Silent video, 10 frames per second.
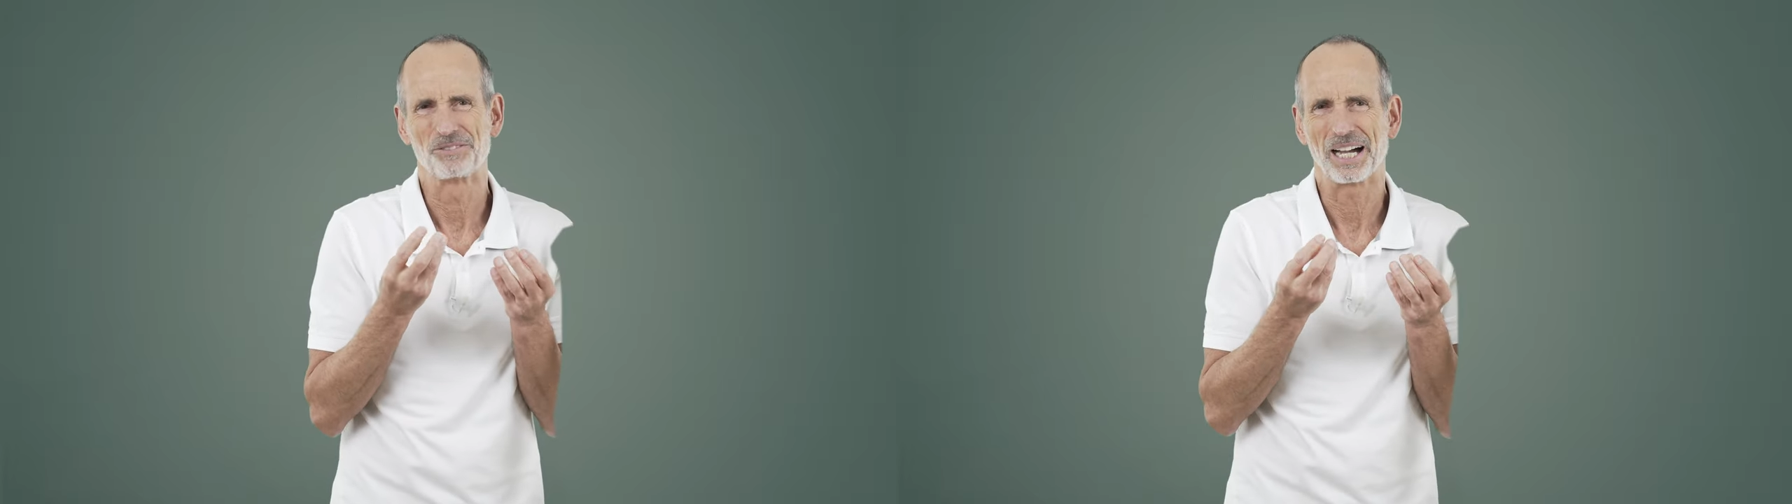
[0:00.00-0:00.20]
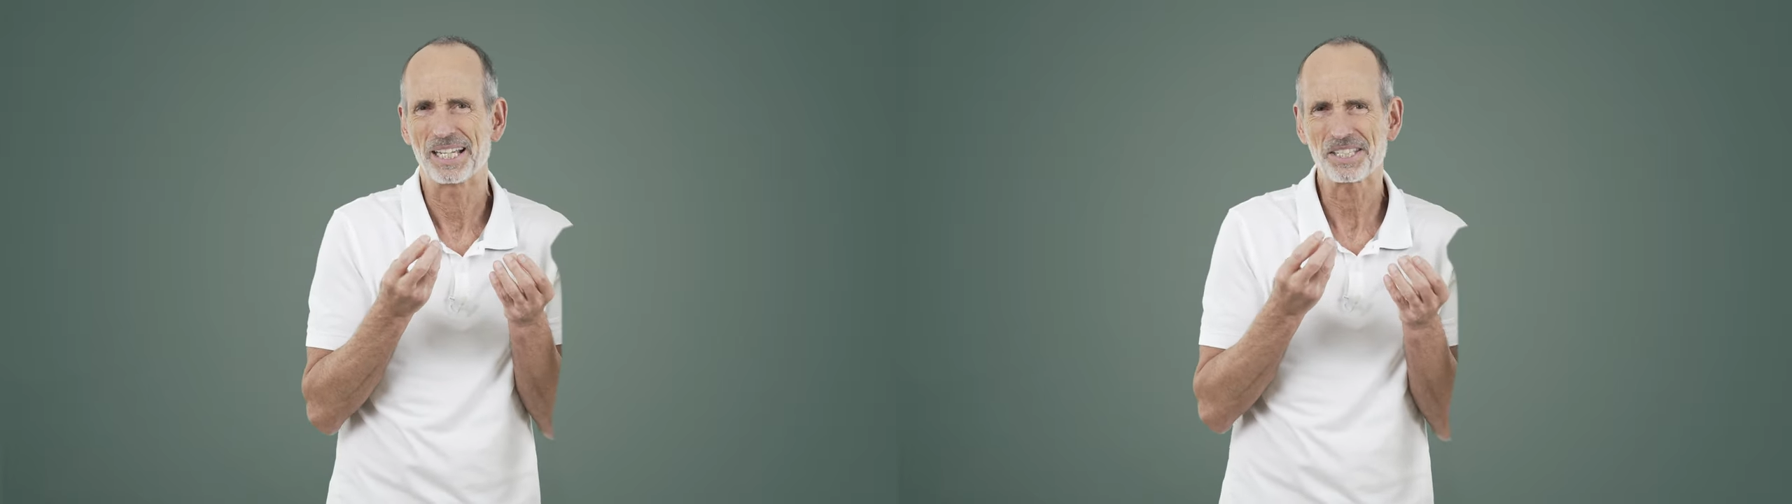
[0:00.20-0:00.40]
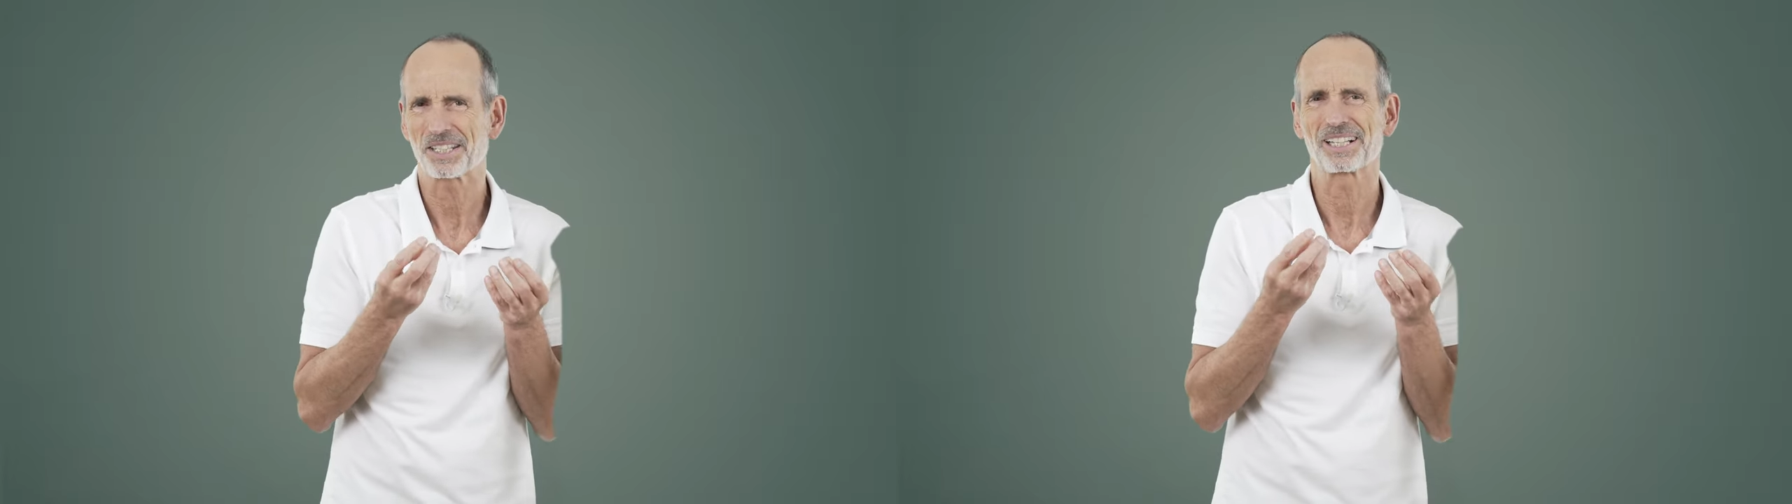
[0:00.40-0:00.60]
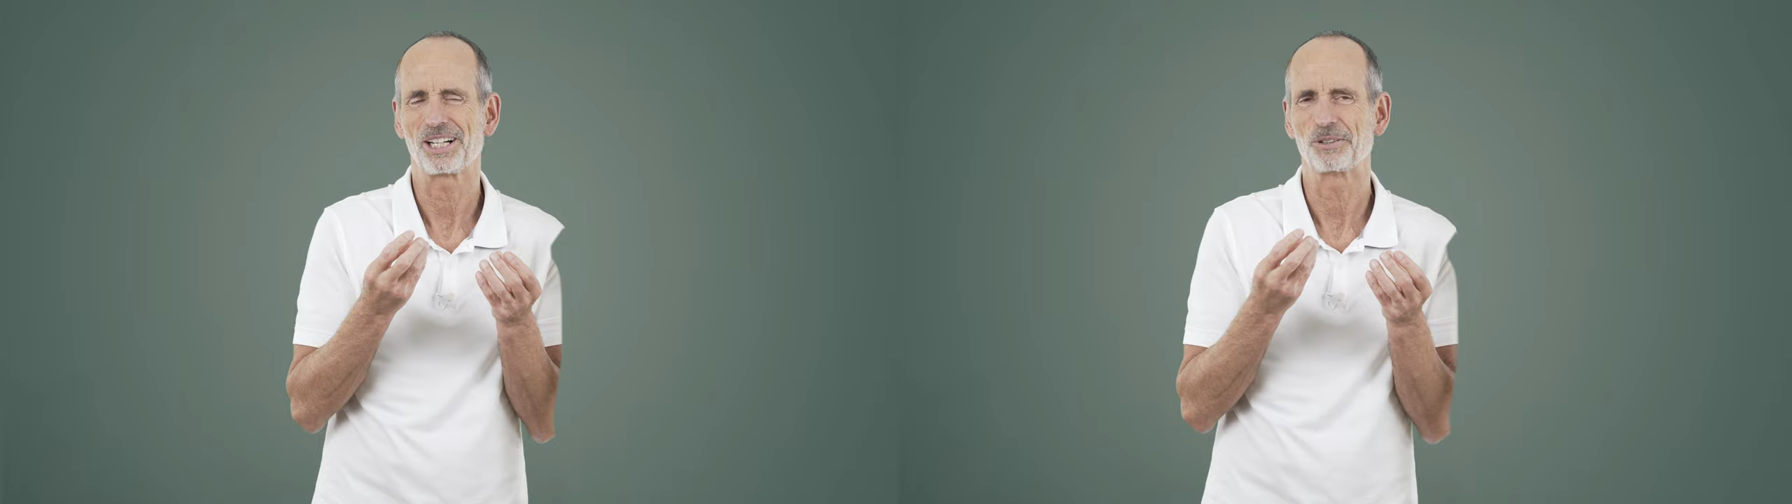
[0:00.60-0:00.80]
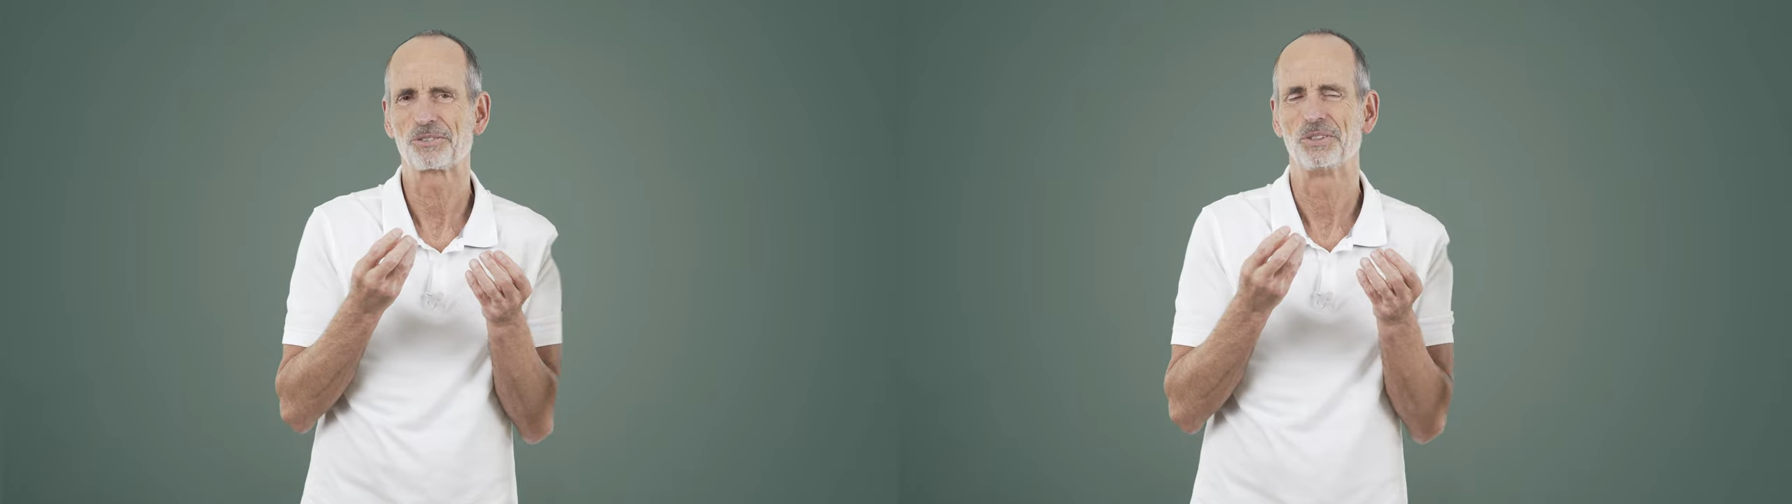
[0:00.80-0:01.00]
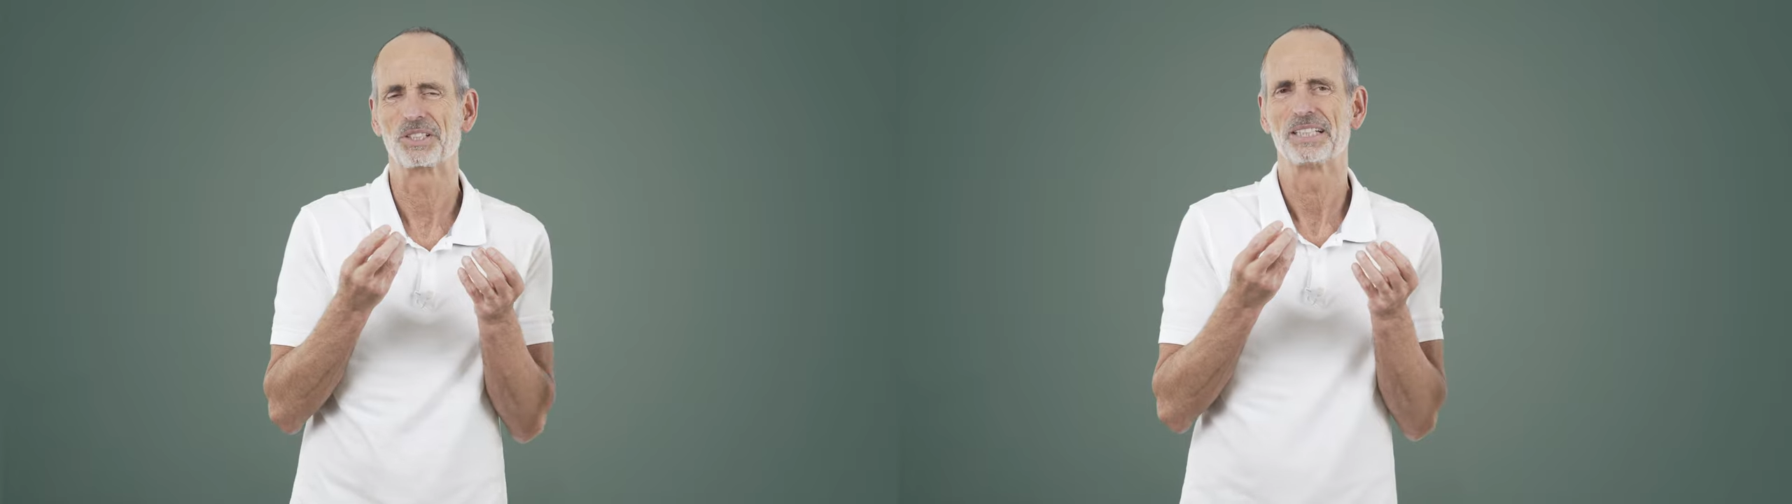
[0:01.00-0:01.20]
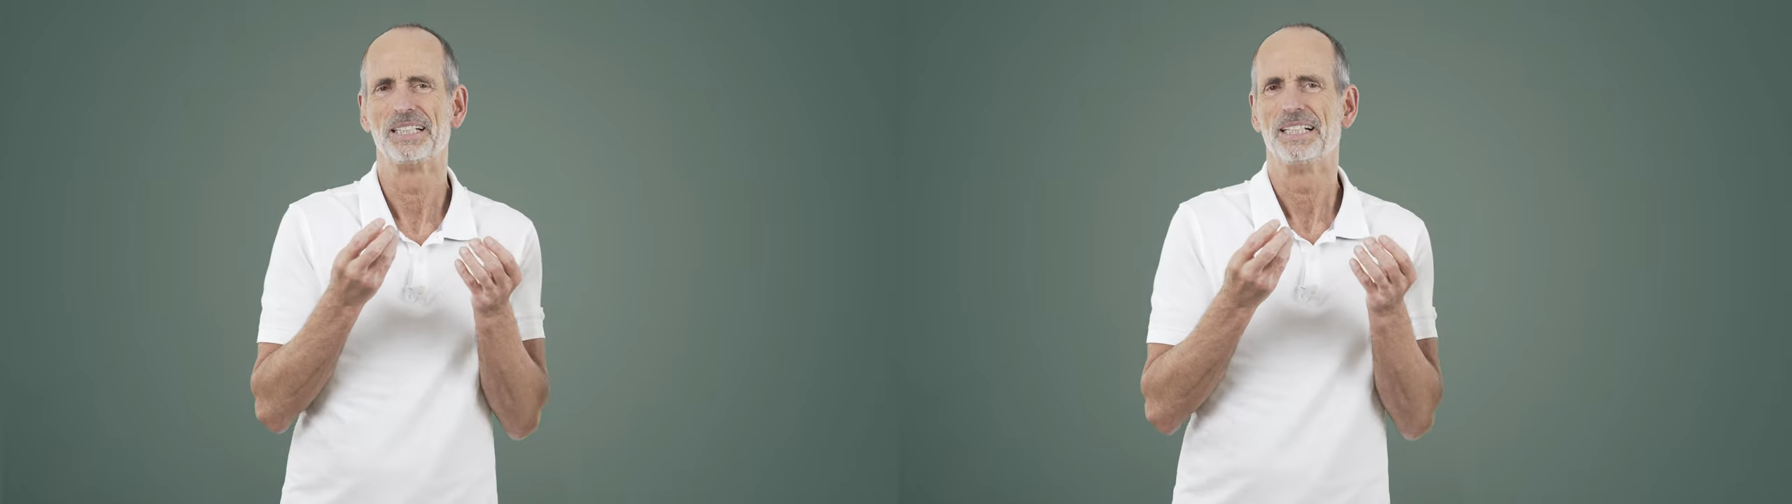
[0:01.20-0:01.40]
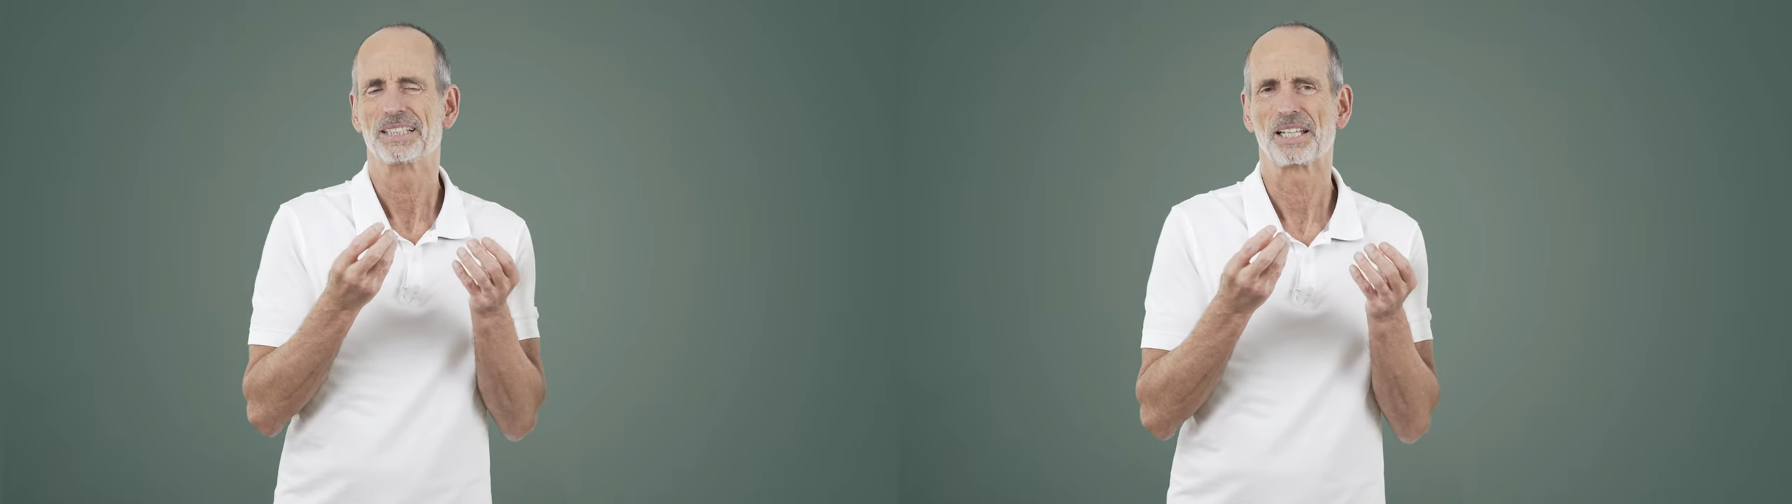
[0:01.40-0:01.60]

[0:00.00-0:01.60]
soup maybe,